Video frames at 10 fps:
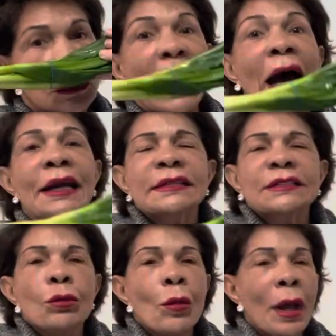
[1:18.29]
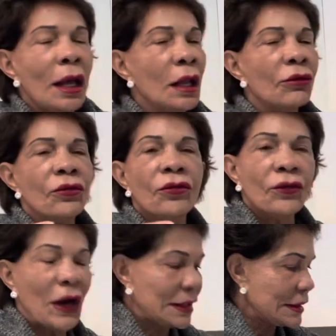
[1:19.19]
And it smells
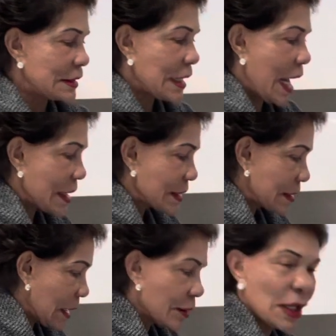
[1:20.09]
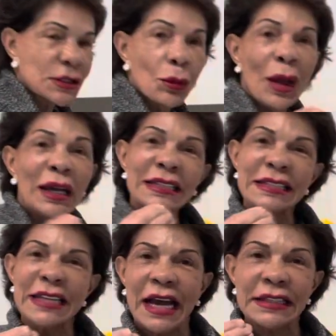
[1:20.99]
fantastic. The smell
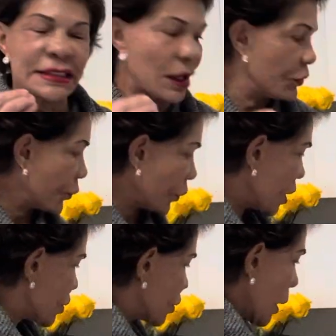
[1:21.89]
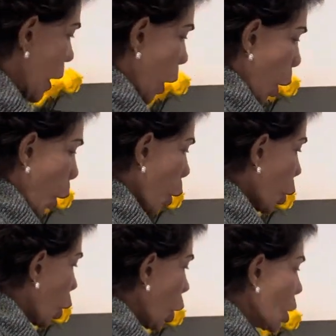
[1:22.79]
is nice and fresh.
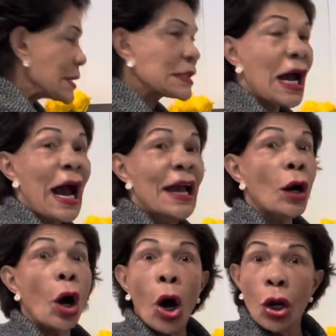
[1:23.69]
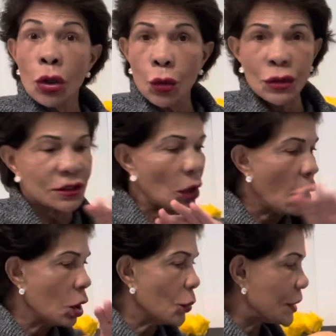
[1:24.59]
Of course, I always
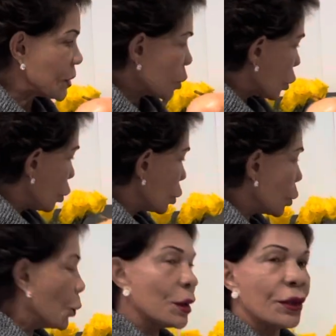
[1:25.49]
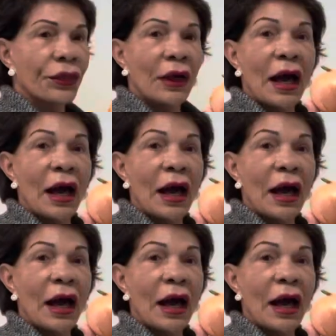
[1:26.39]
cook with